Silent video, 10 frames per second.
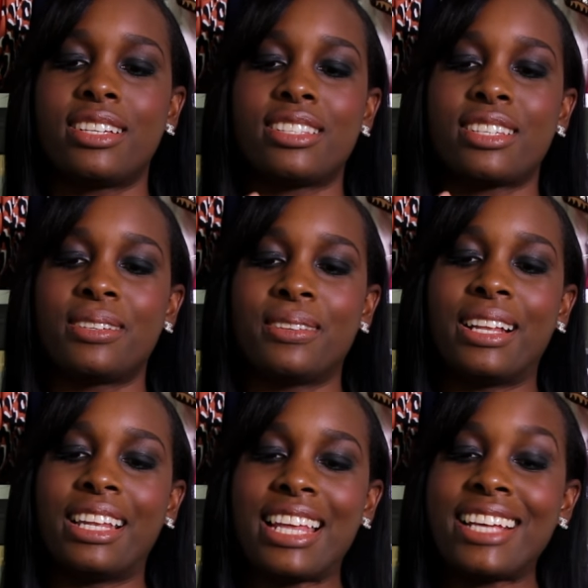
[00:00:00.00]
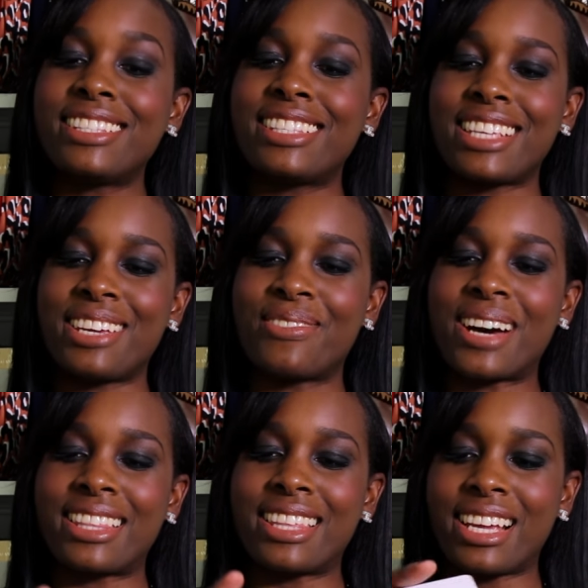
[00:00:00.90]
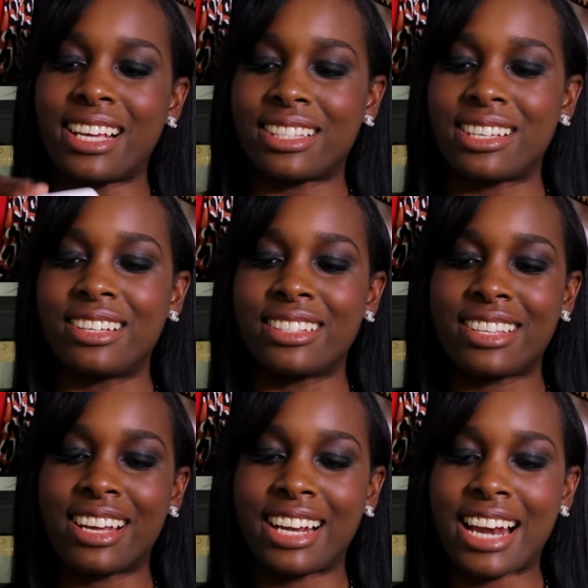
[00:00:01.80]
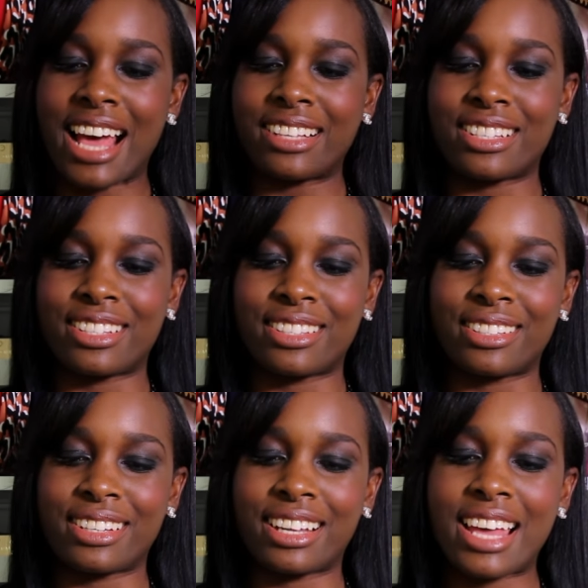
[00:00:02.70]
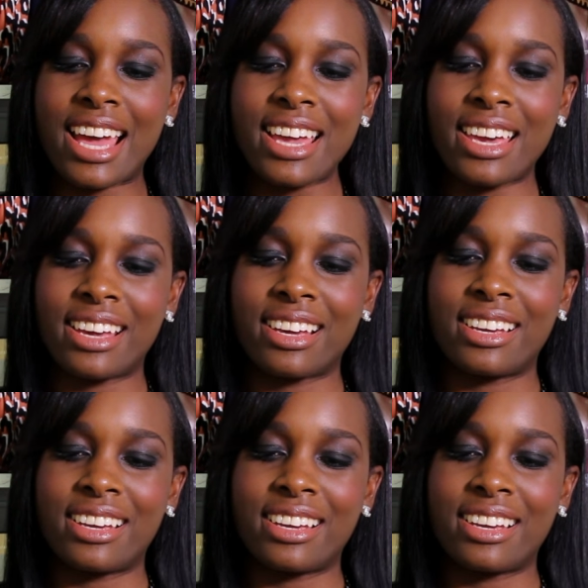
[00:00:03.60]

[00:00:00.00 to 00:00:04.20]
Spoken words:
So let's see what these sunglasses look like.